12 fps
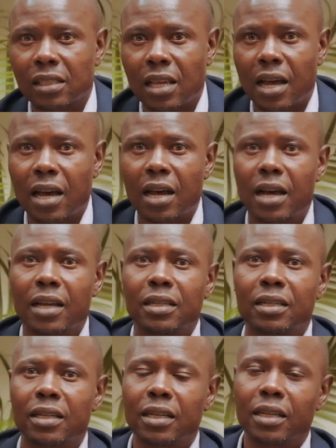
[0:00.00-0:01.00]
I
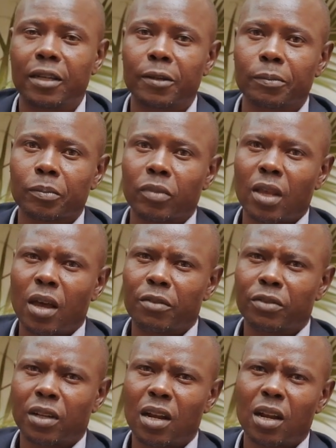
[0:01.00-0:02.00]
had
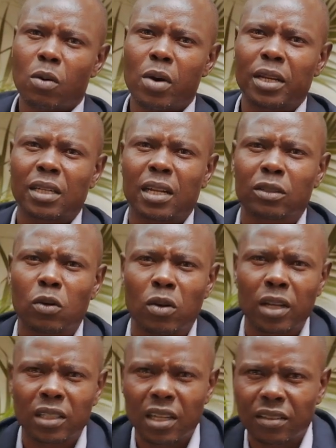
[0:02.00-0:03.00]
Africana Whiteland
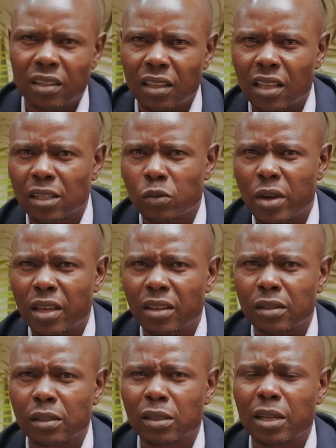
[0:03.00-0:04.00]
College, I think that's where
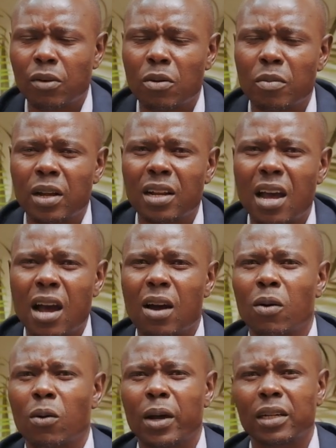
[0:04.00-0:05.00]
there is Seroma
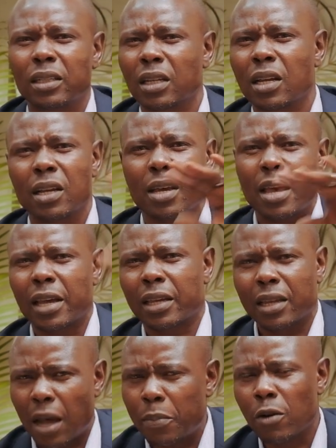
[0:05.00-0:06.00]
now, and a
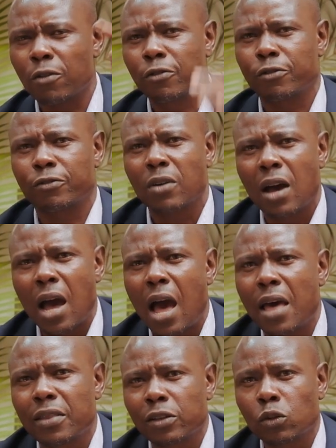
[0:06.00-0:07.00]
couple of
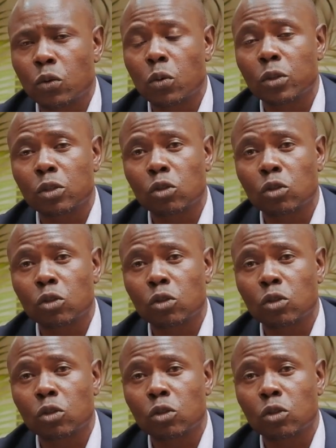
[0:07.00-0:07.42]
other schools.